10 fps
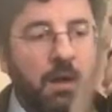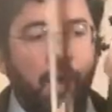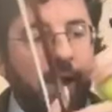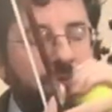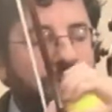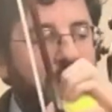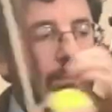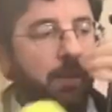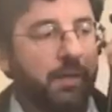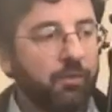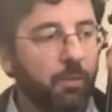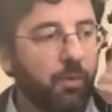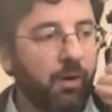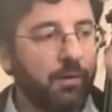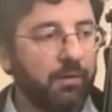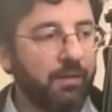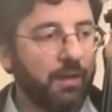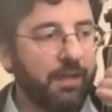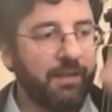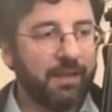I feel much more
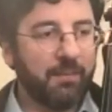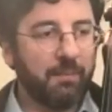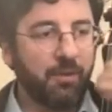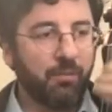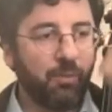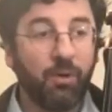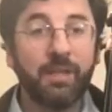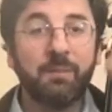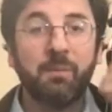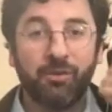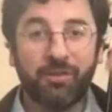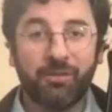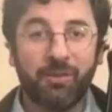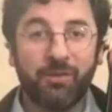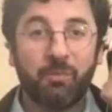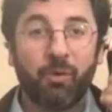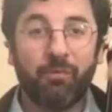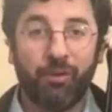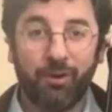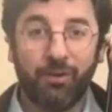like the rolling motion feels more
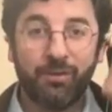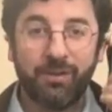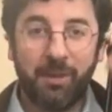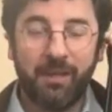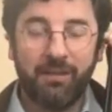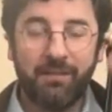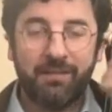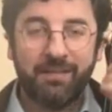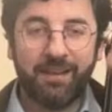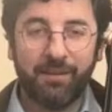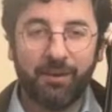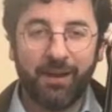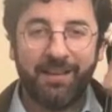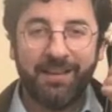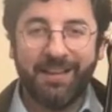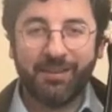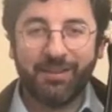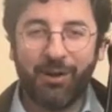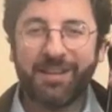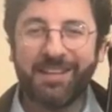vertical to me. I don't know. It's
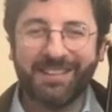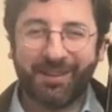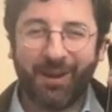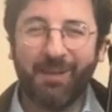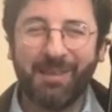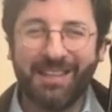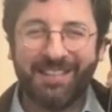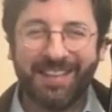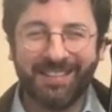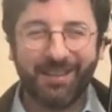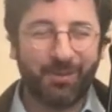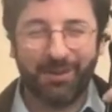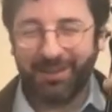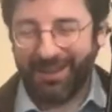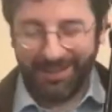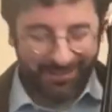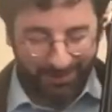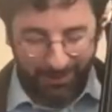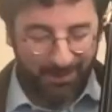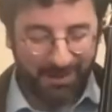hard to describe these things because we're like
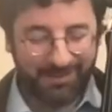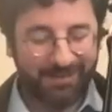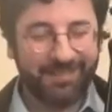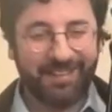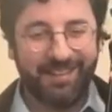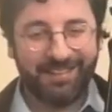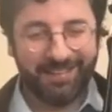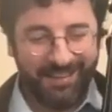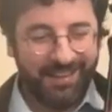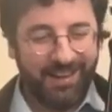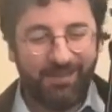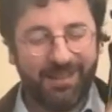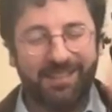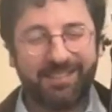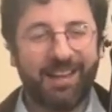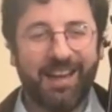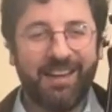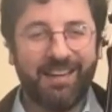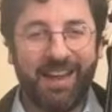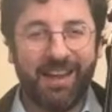3 dimensions and everything's kind of
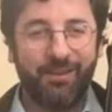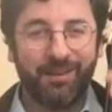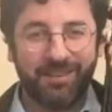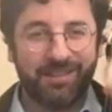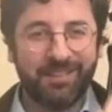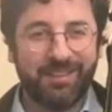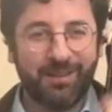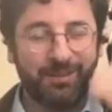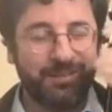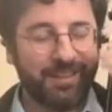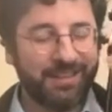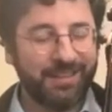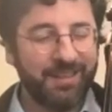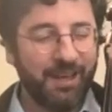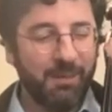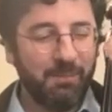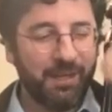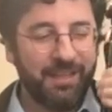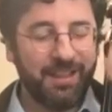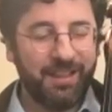at an angle because the cello is slanted. But
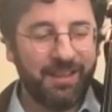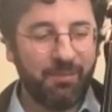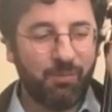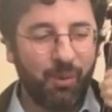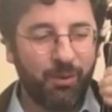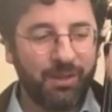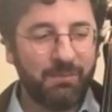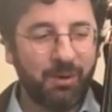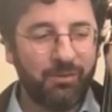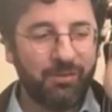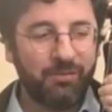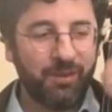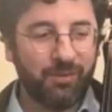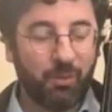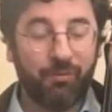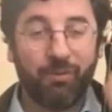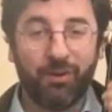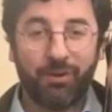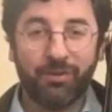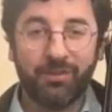the rolling motion feels more
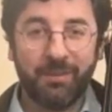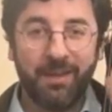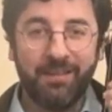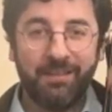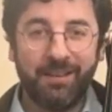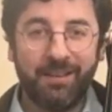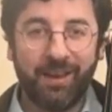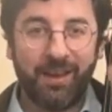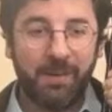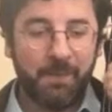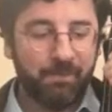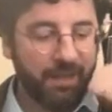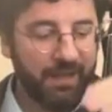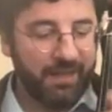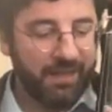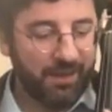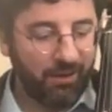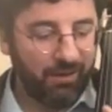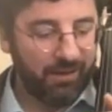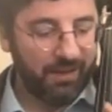vertical to me. Okay,
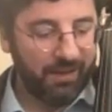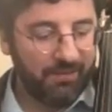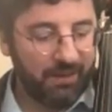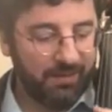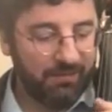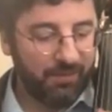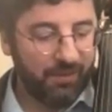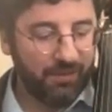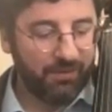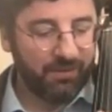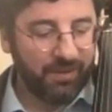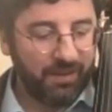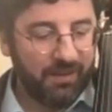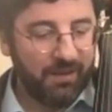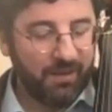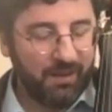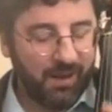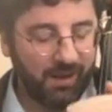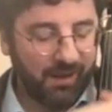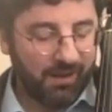here it feels
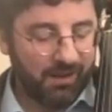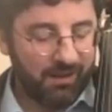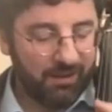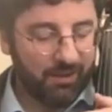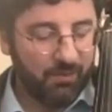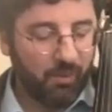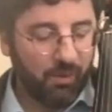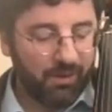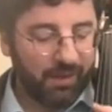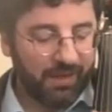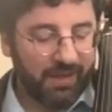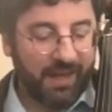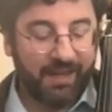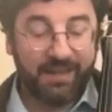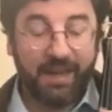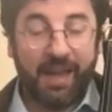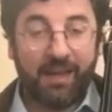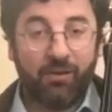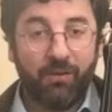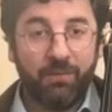a little more like at an
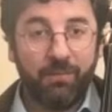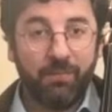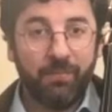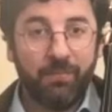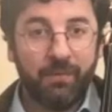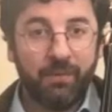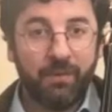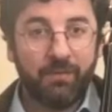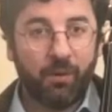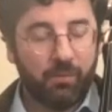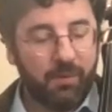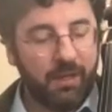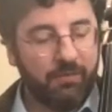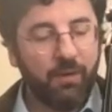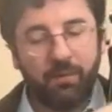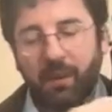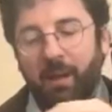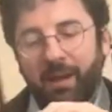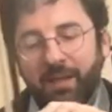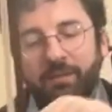angle. So
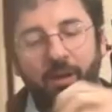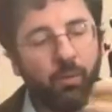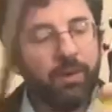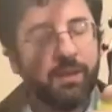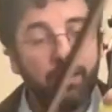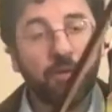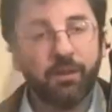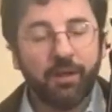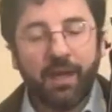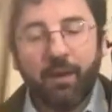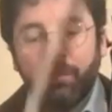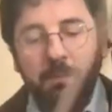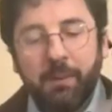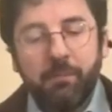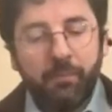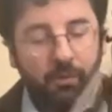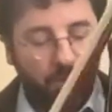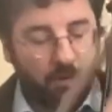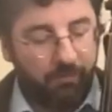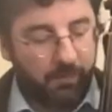I guess one thing you could look at would be the
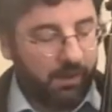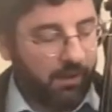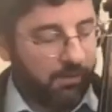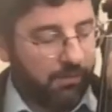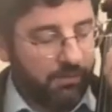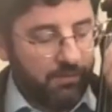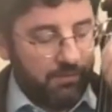row of my knuckles.